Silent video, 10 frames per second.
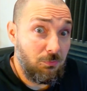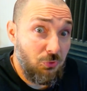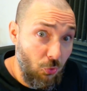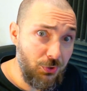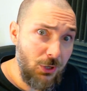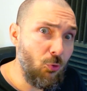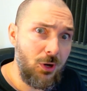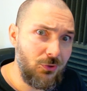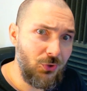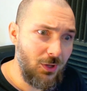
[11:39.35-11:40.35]
don't
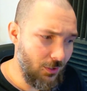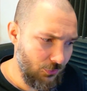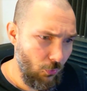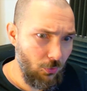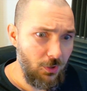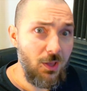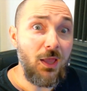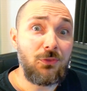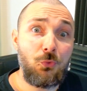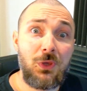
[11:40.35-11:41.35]
require a trigger at all,
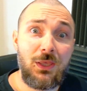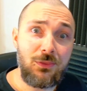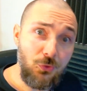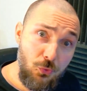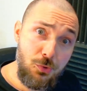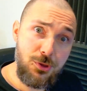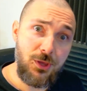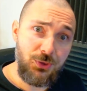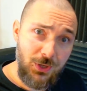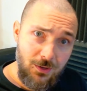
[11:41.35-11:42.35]
and you can use
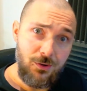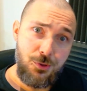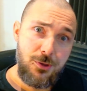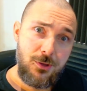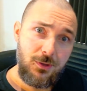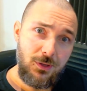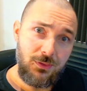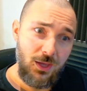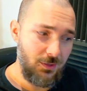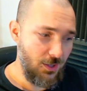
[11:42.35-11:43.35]
the triggers in
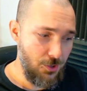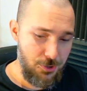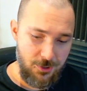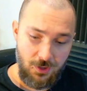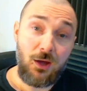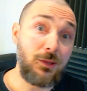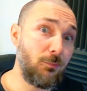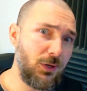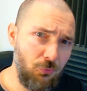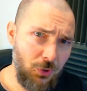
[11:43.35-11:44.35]
that case, and
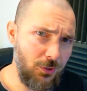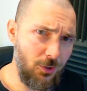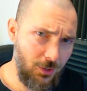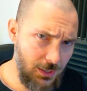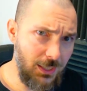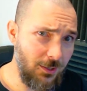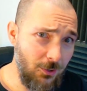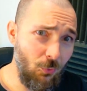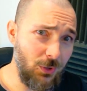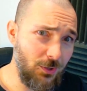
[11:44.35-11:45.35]
by the way, they are clicky
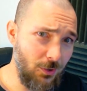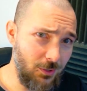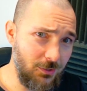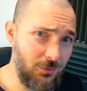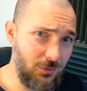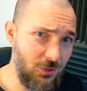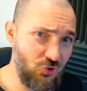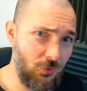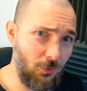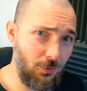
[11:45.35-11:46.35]
when they are in
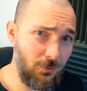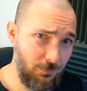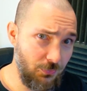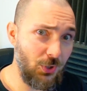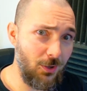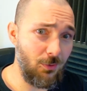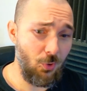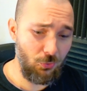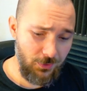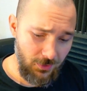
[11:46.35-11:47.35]
digital trigger mode.